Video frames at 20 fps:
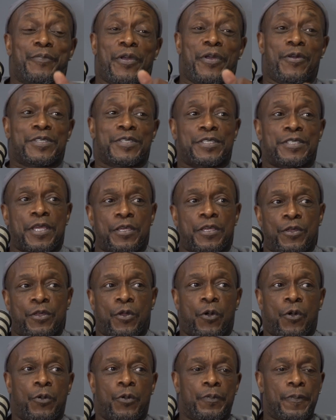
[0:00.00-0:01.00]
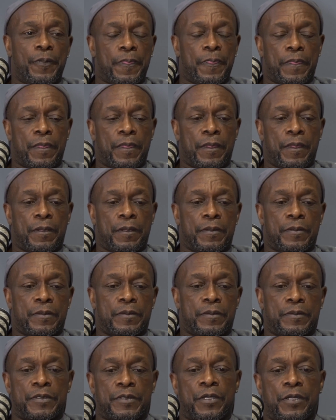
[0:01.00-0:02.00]
parents that say,
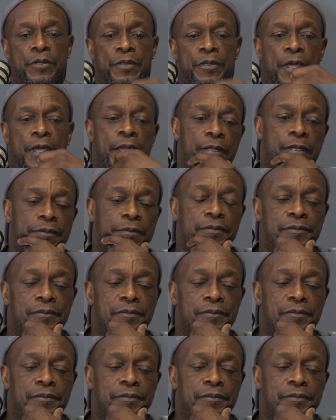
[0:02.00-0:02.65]
the other night,